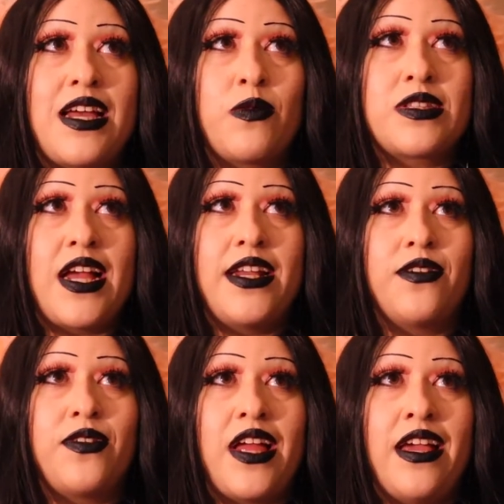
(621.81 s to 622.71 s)
that was kind
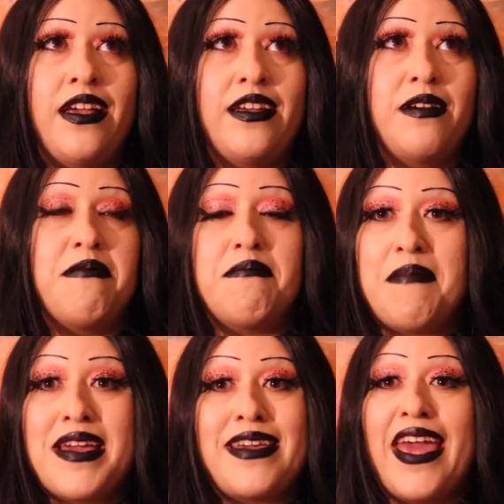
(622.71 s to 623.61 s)
of like
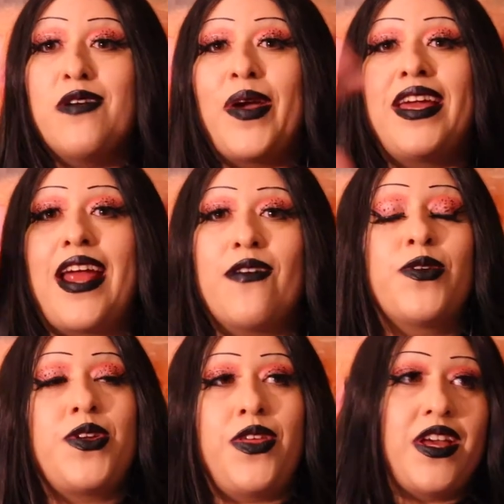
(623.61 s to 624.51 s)
my gateway to
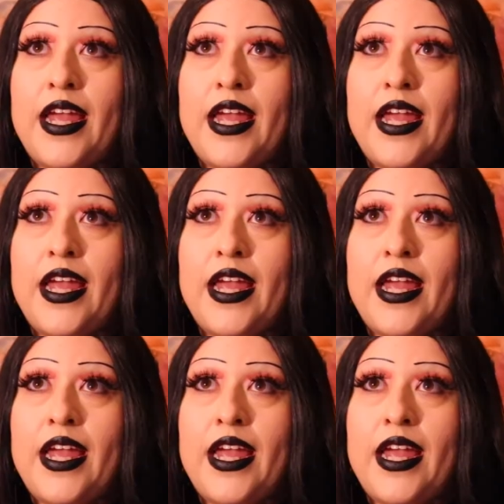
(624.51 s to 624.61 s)
everything.